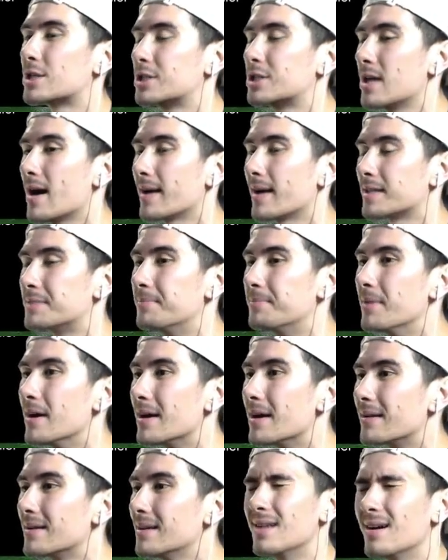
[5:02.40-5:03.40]
shots,
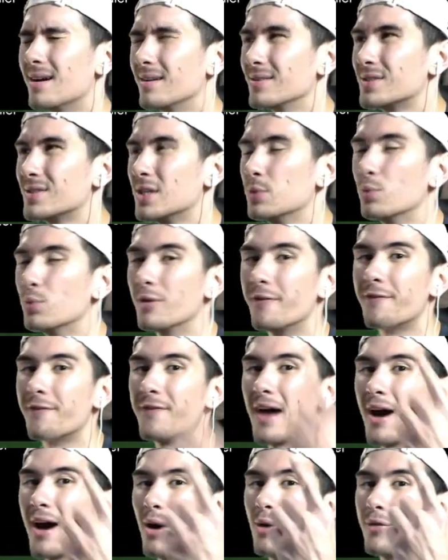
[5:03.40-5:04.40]
but Donaldson would
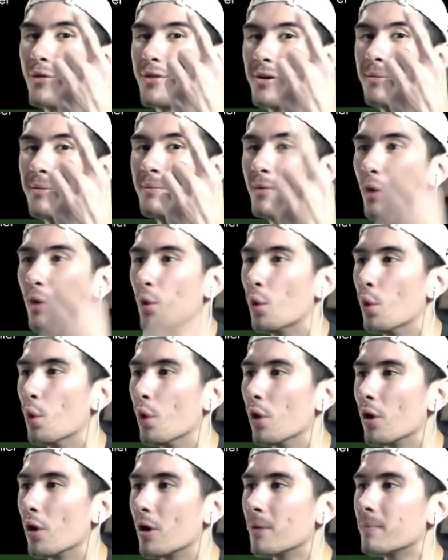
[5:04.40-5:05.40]
foul them,
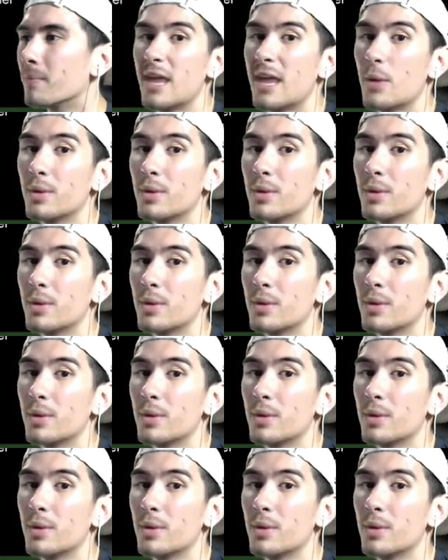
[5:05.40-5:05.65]
or they